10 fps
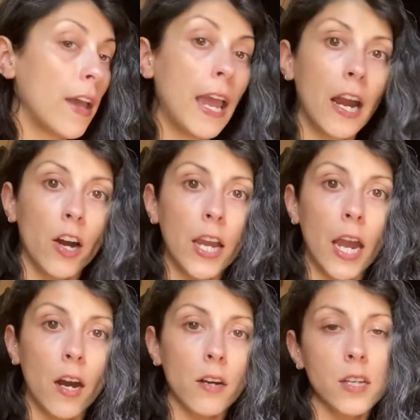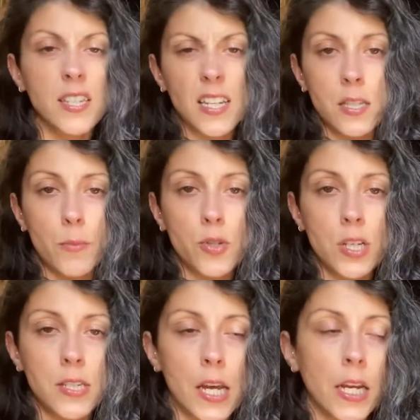hair care because that's the most
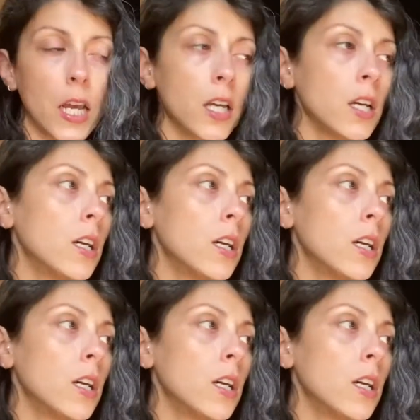exciting.